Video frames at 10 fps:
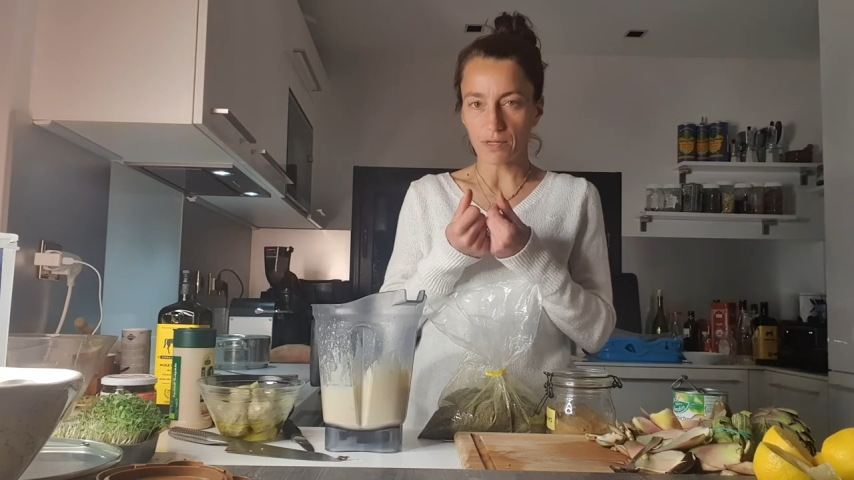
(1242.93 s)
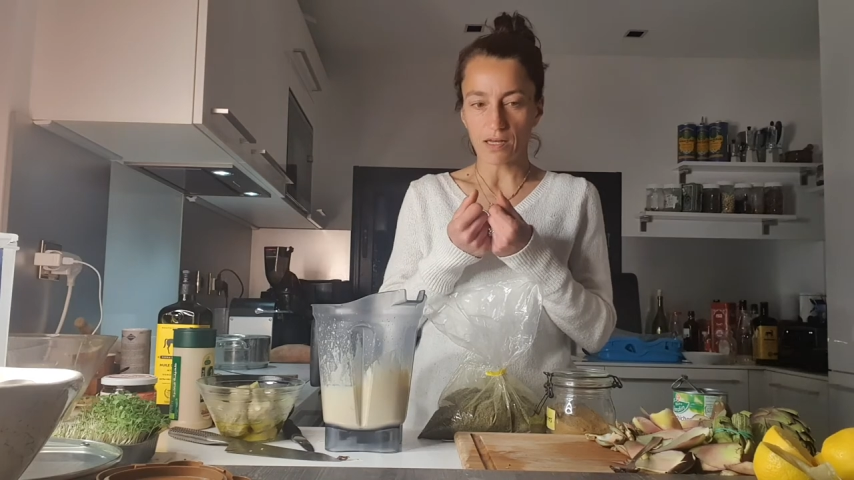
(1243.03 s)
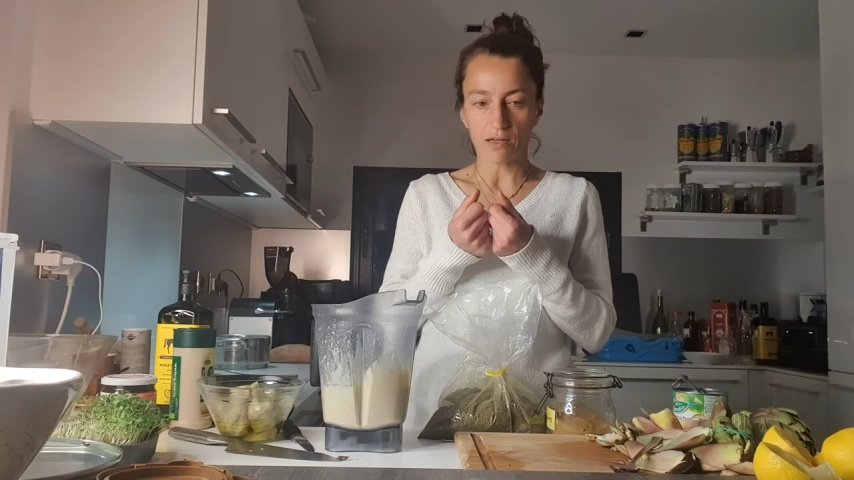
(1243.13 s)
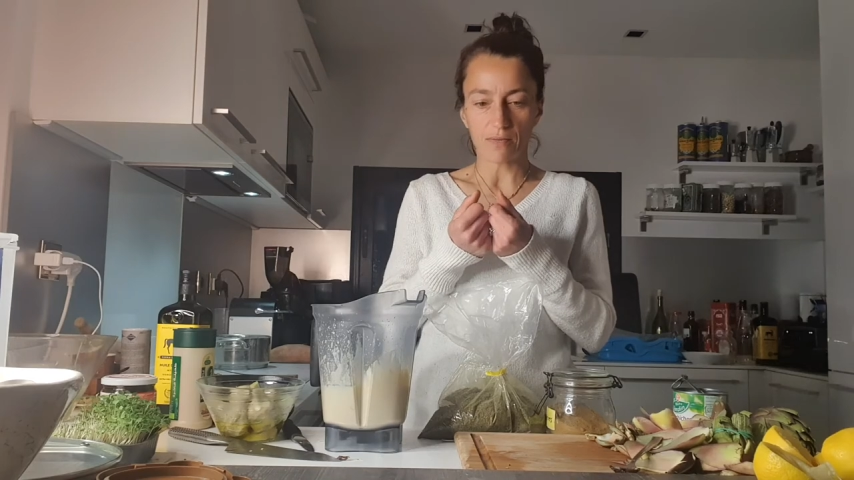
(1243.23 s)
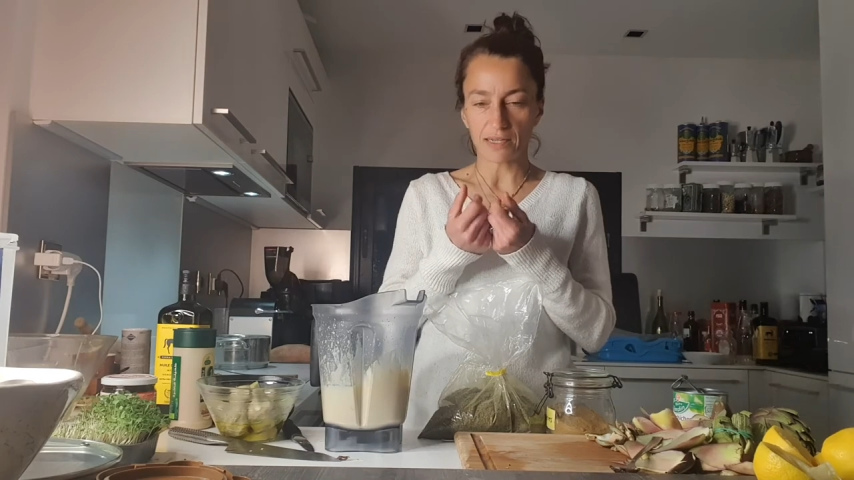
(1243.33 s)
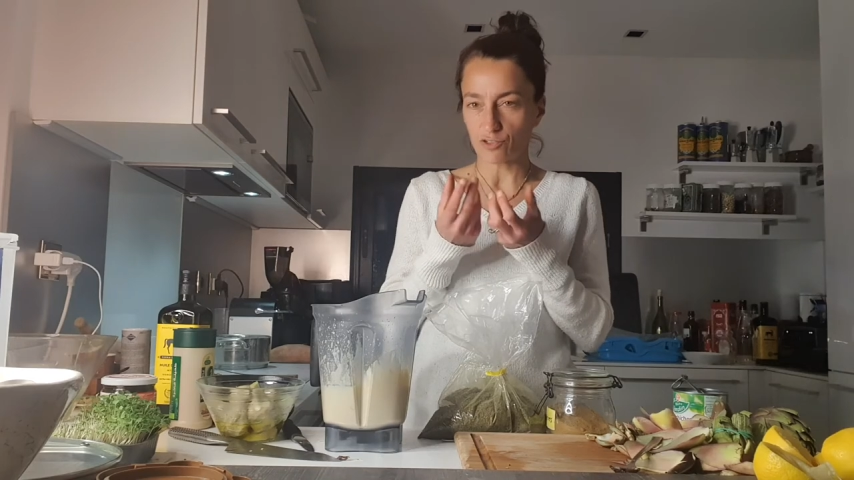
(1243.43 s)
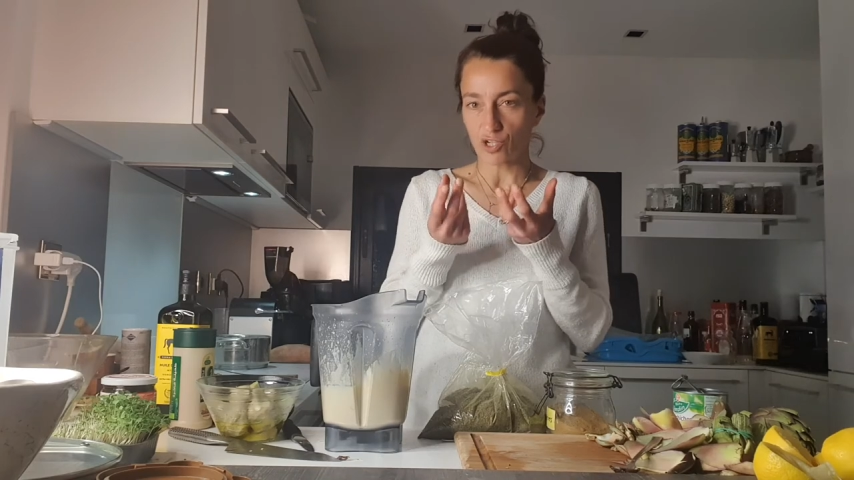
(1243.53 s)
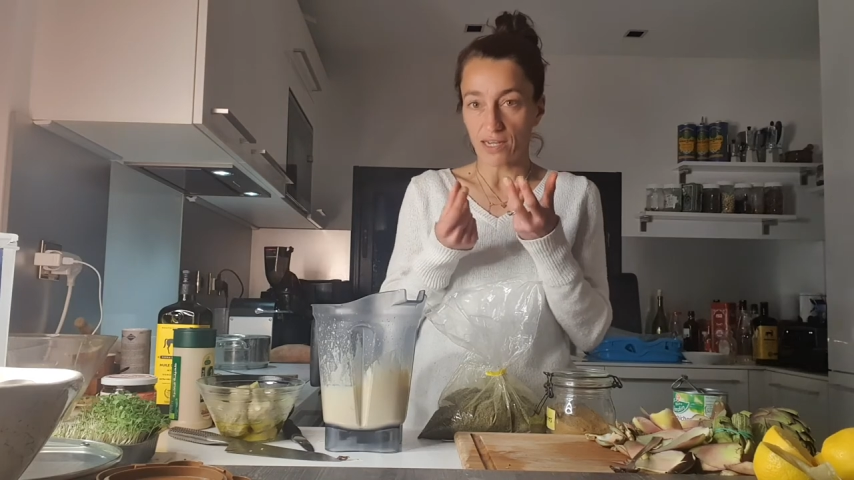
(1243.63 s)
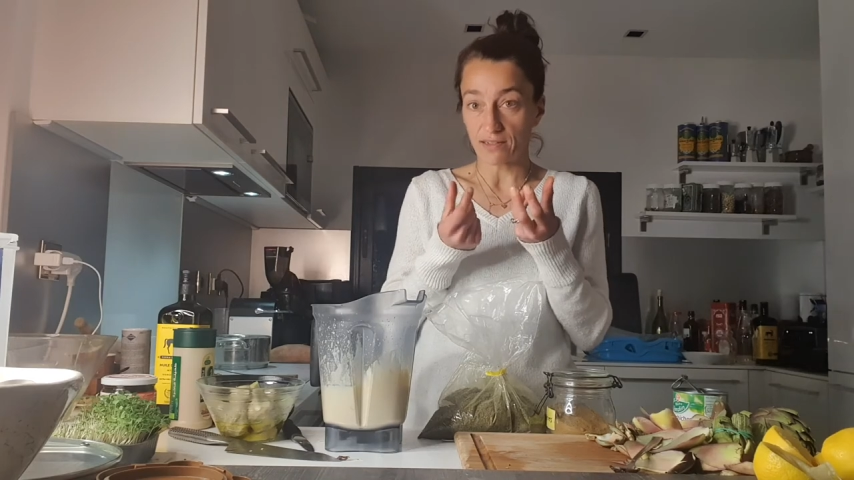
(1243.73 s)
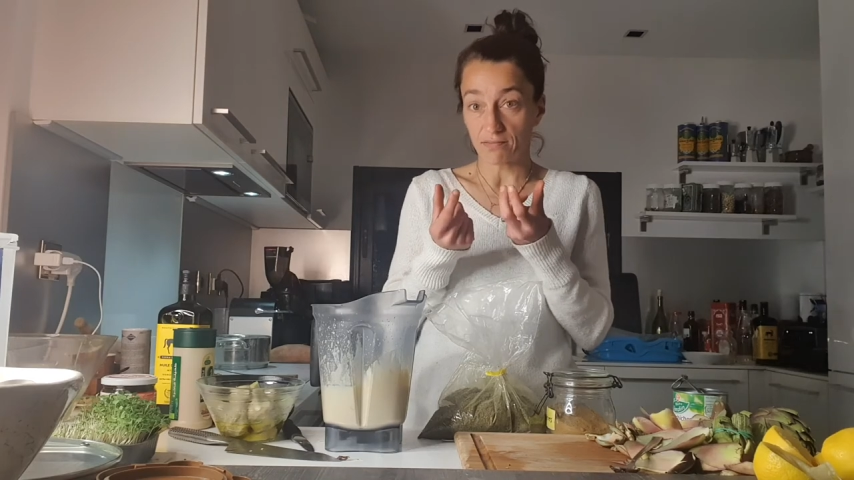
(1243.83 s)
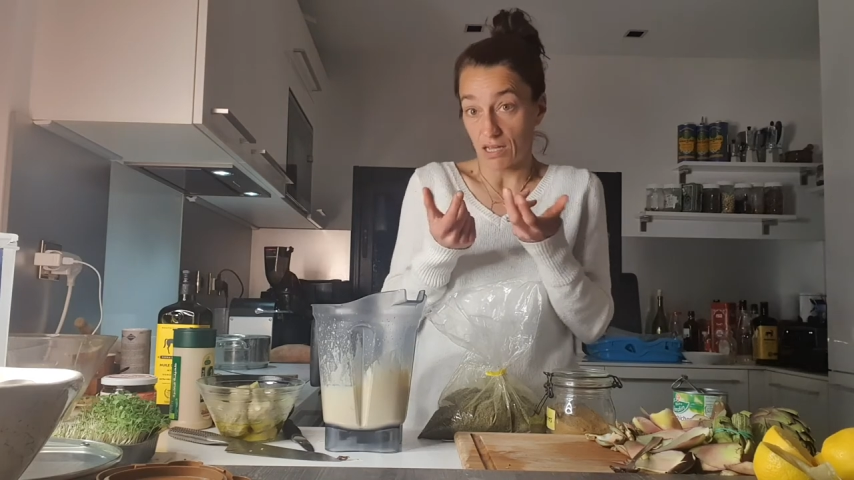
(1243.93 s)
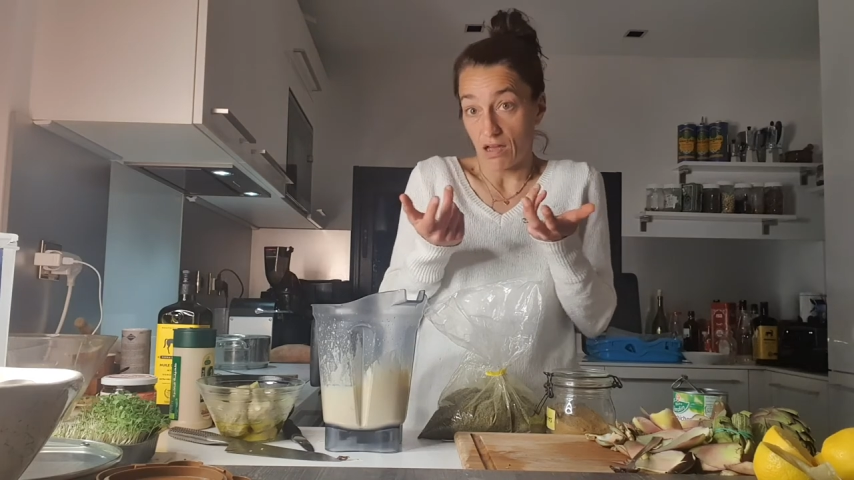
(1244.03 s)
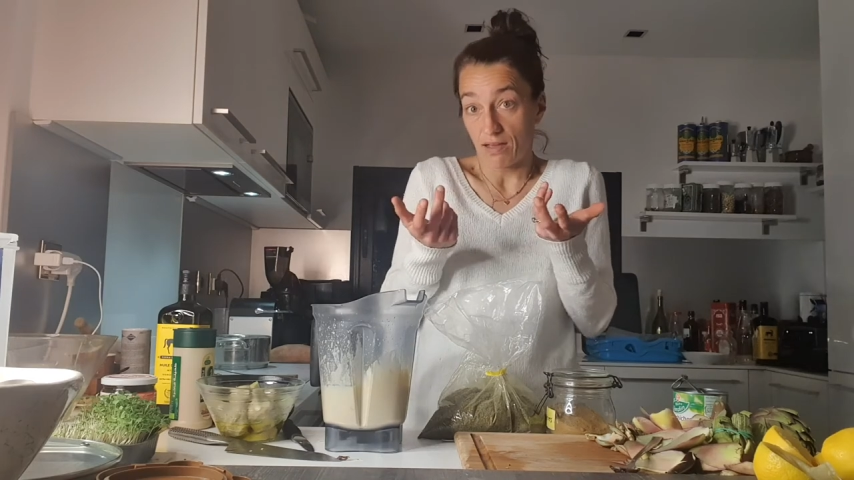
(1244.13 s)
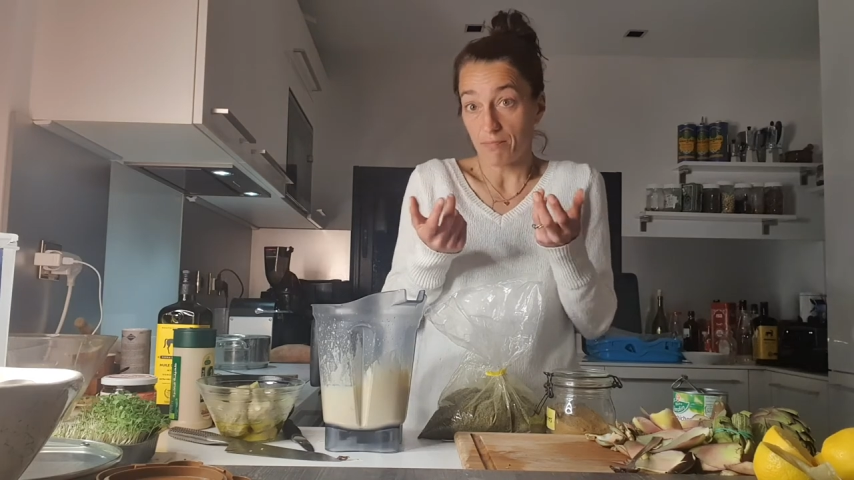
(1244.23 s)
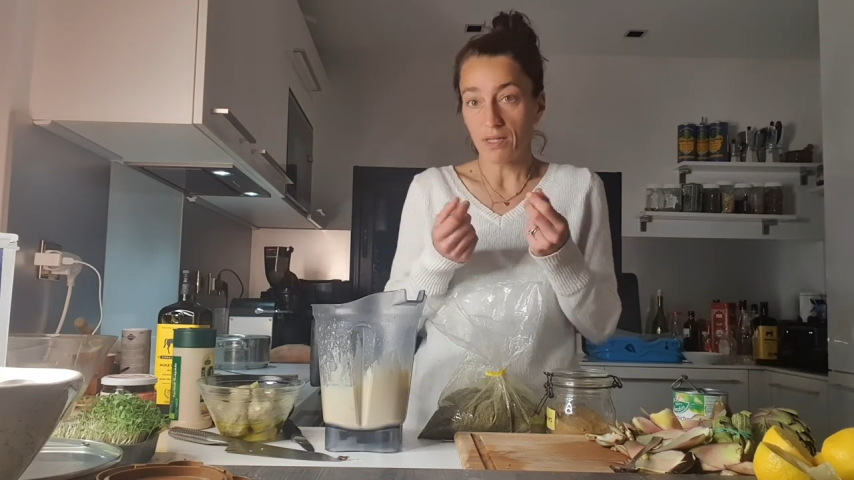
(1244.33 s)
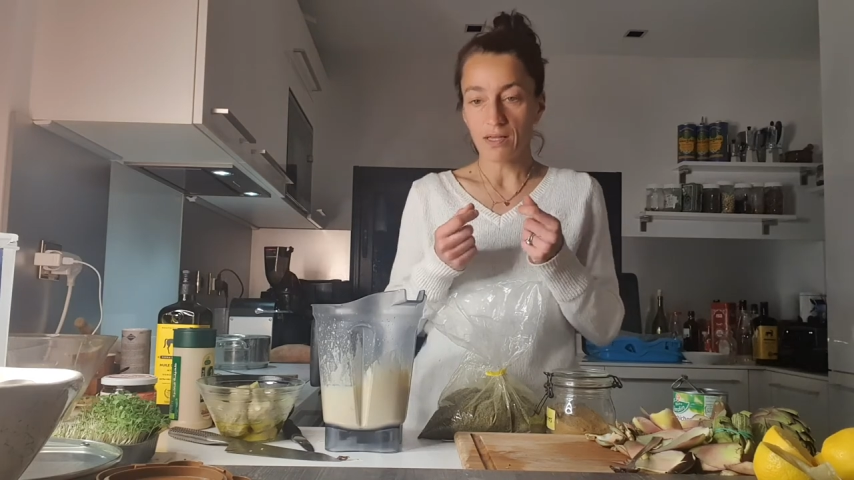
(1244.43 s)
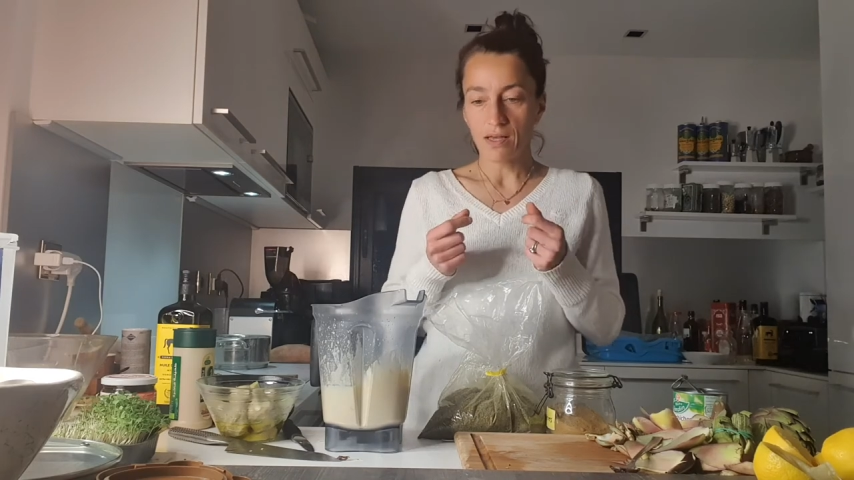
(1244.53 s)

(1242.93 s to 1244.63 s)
like dried thyme.